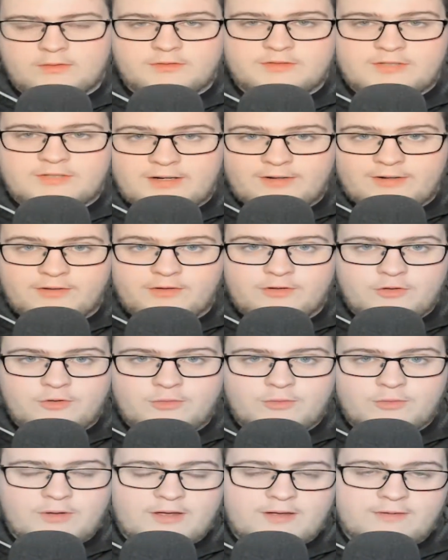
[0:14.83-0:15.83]
Telling
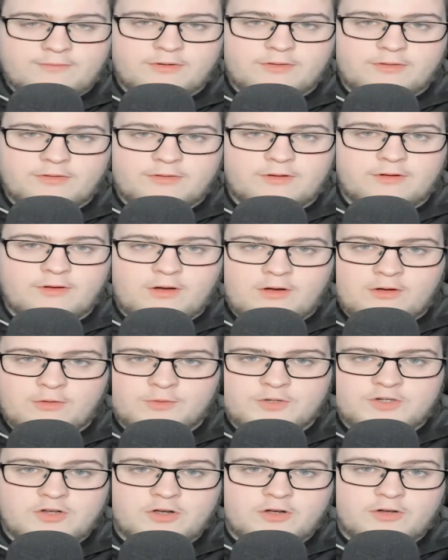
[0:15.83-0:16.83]
you everything I
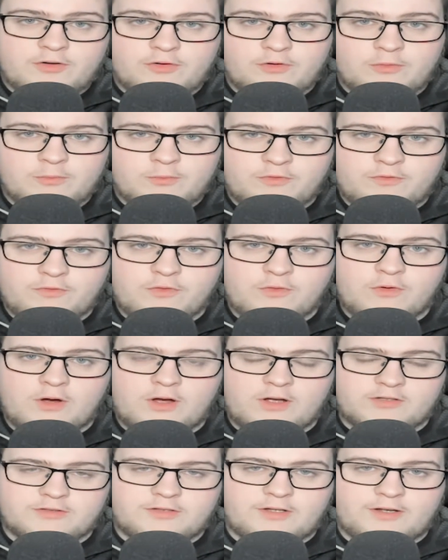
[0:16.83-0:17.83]
wish I knew before
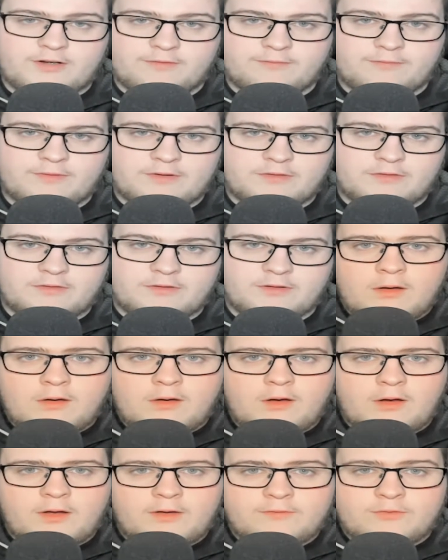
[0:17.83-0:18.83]
I start investing.
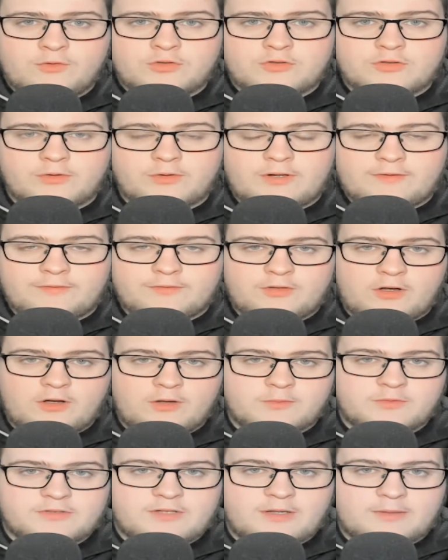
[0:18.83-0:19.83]
I have also left
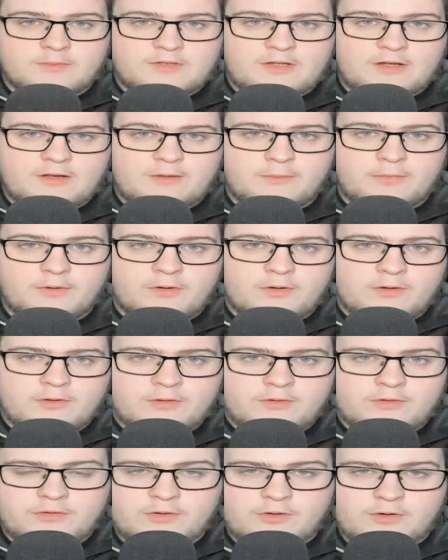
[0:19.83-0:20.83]
timestamps down
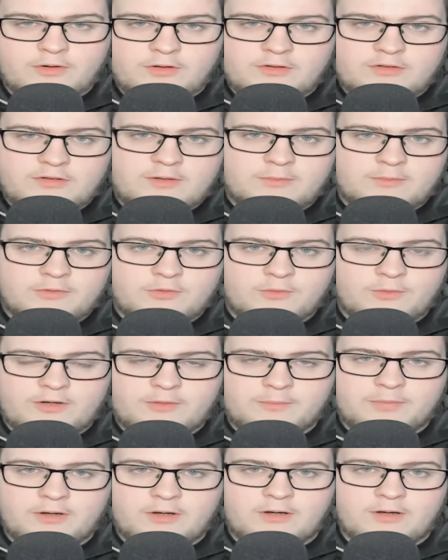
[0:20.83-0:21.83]
below so you can skip to any
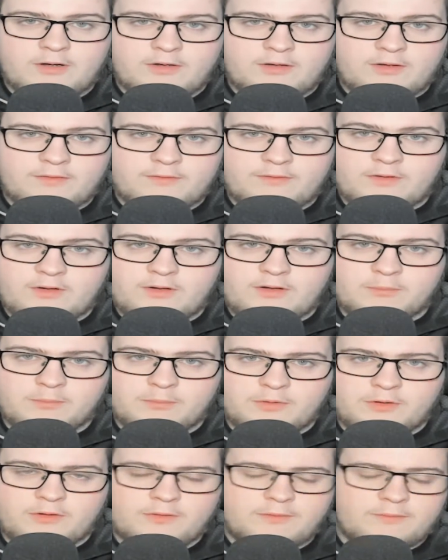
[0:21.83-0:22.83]
part if need be.